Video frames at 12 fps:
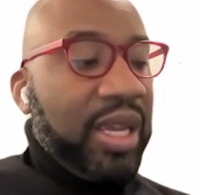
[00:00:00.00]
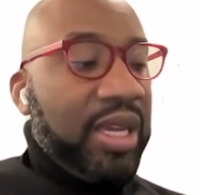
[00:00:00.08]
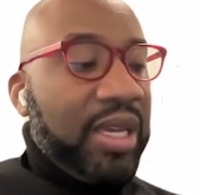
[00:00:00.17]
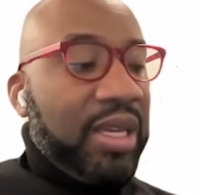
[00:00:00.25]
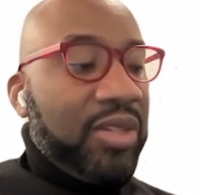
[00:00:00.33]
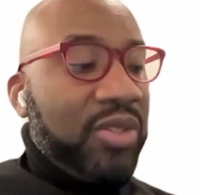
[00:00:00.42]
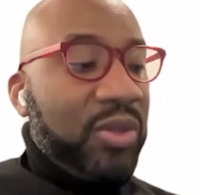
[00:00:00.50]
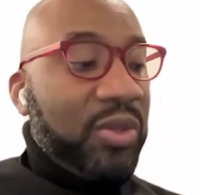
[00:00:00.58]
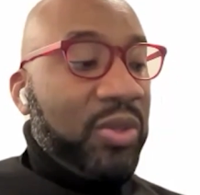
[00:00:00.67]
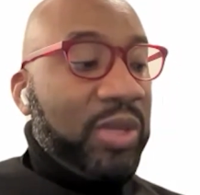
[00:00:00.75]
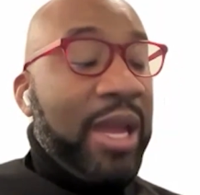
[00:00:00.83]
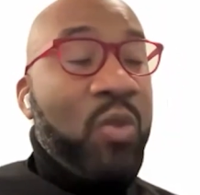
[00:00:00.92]
And
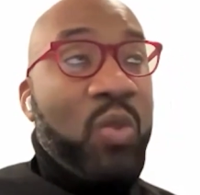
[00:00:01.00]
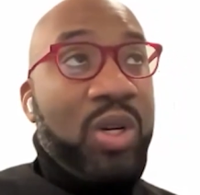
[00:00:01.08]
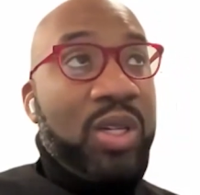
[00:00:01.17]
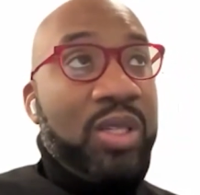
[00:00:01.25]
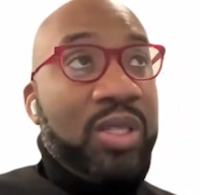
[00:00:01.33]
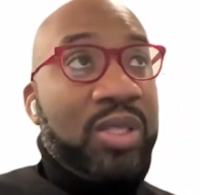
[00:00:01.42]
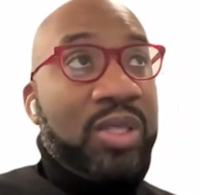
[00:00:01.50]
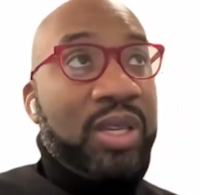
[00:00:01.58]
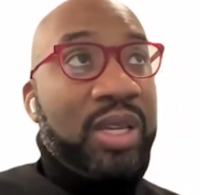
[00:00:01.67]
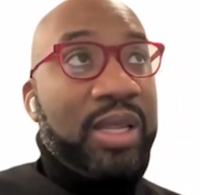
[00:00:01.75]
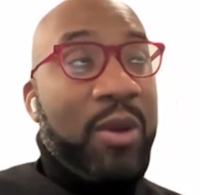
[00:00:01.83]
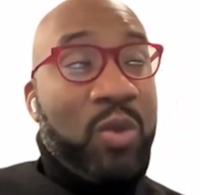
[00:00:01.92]
so that was
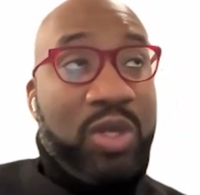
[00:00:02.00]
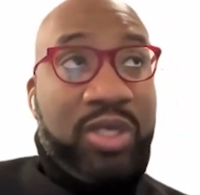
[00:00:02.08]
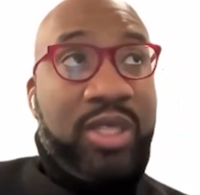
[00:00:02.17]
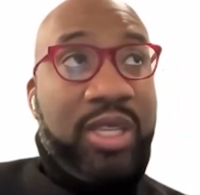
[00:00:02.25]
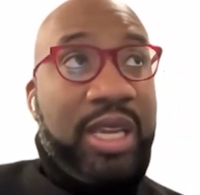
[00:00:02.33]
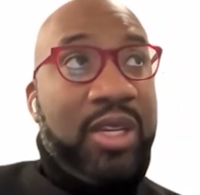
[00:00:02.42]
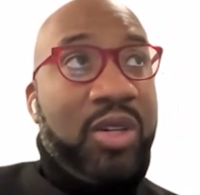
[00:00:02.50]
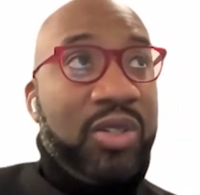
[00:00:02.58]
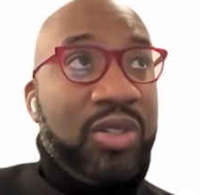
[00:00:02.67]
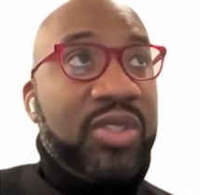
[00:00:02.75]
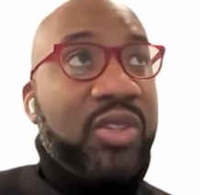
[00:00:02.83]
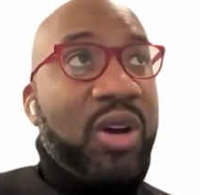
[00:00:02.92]
a good
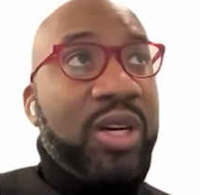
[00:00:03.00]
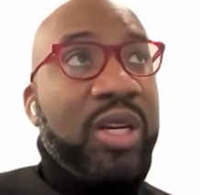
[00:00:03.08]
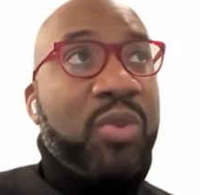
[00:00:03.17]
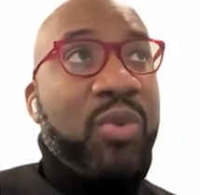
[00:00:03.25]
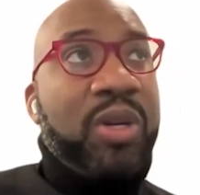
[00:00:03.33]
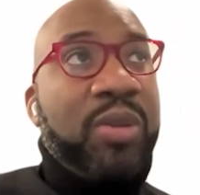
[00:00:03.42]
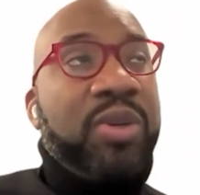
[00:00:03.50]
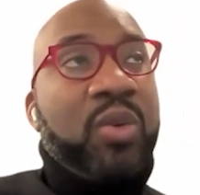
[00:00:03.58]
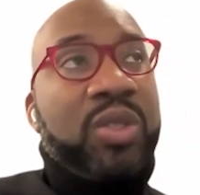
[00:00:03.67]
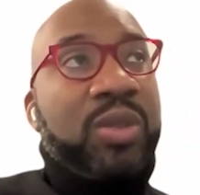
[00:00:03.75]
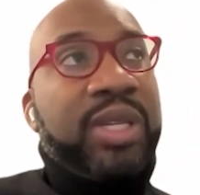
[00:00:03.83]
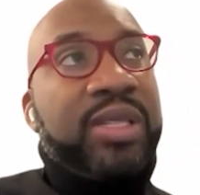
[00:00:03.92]
starting point, but it
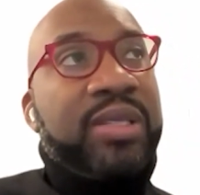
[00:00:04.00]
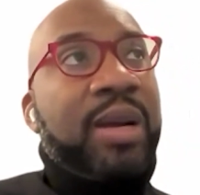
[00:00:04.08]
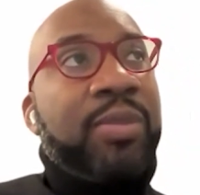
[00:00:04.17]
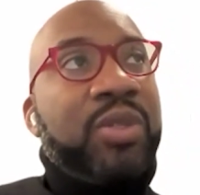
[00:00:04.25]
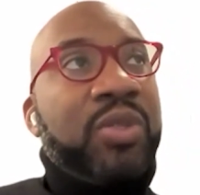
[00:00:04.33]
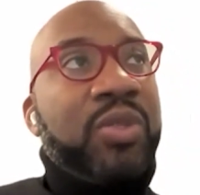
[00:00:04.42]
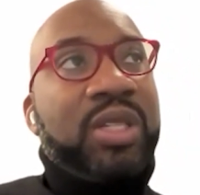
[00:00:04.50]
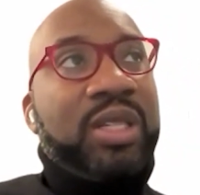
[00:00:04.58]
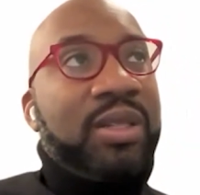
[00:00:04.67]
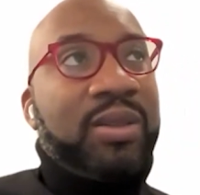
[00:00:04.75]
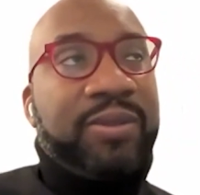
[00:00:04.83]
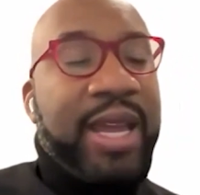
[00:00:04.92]
was a missed opportunity
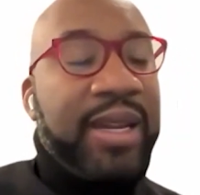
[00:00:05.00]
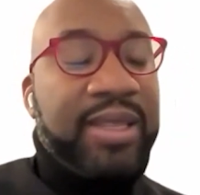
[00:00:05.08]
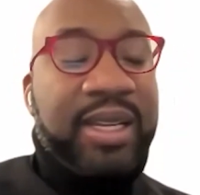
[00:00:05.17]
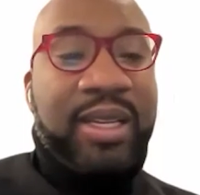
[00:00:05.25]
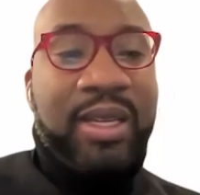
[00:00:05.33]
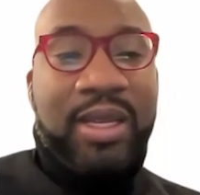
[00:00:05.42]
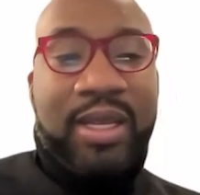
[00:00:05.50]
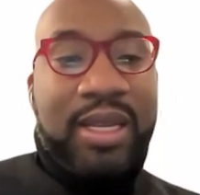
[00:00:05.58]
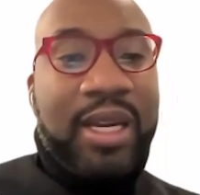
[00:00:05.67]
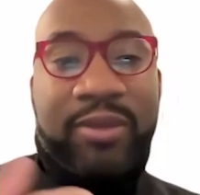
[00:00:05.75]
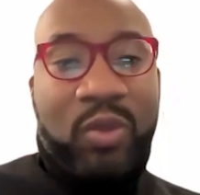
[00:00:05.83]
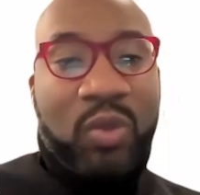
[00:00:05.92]
in the fact that
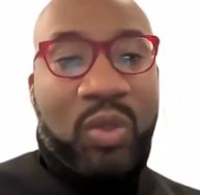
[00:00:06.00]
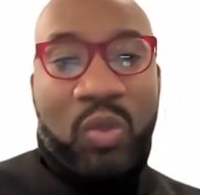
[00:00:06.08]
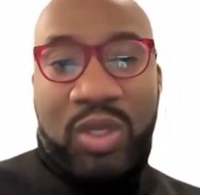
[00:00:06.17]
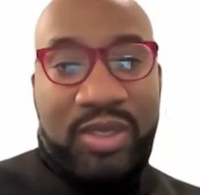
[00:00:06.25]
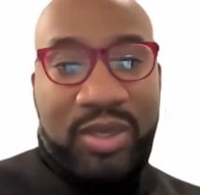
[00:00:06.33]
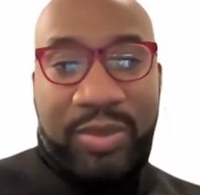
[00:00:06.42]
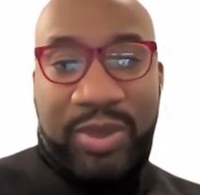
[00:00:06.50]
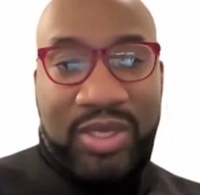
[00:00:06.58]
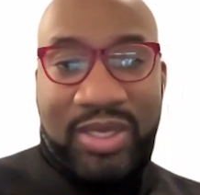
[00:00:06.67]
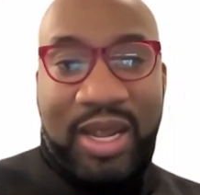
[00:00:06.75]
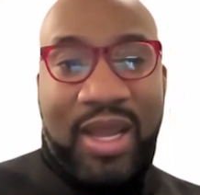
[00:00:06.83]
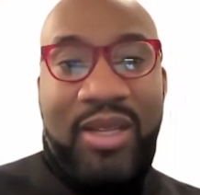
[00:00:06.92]
not everyone wants to pitch
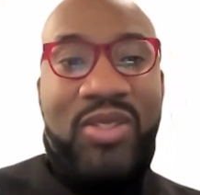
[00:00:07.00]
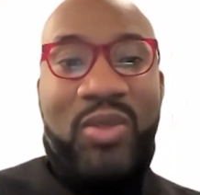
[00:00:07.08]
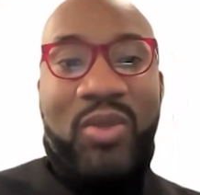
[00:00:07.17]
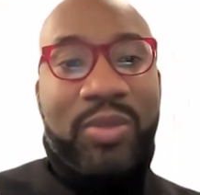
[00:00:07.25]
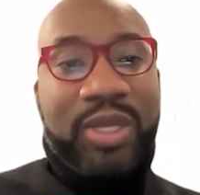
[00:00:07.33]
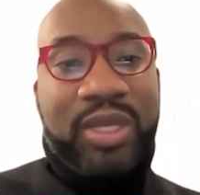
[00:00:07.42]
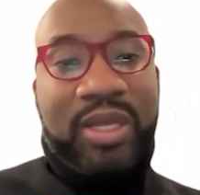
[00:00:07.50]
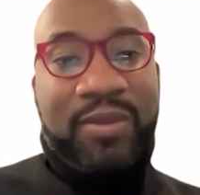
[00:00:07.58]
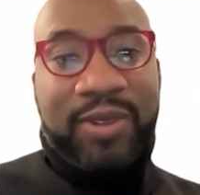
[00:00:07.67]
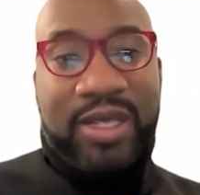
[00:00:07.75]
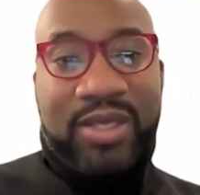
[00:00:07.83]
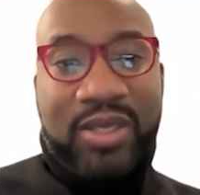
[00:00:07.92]
stocks or be an
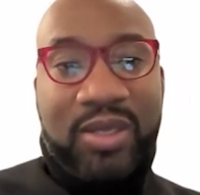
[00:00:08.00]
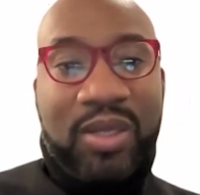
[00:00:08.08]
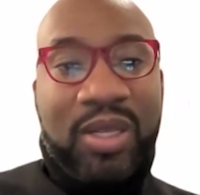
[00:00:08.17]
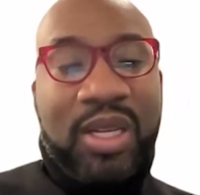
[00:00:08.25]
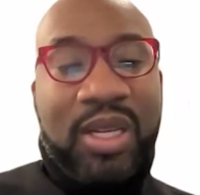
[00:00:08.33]
investor.